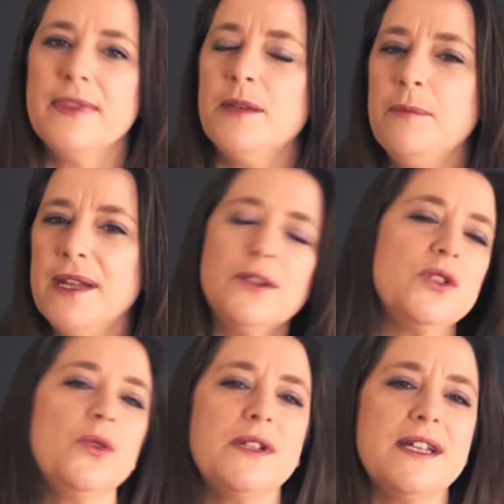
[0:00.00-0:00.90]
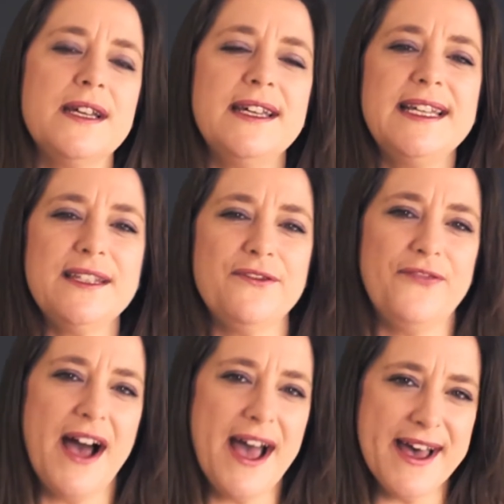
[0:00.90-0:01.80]
The middle daughter is
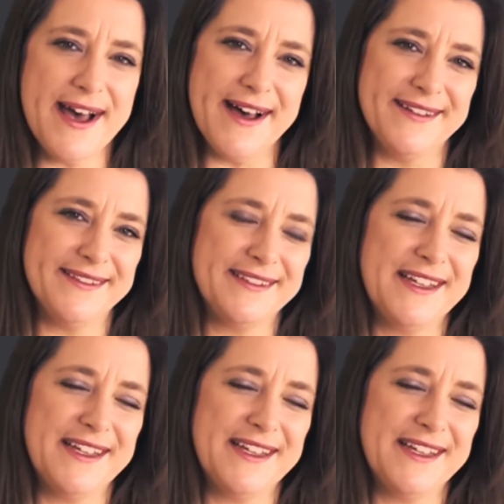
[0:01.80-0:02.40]
fire.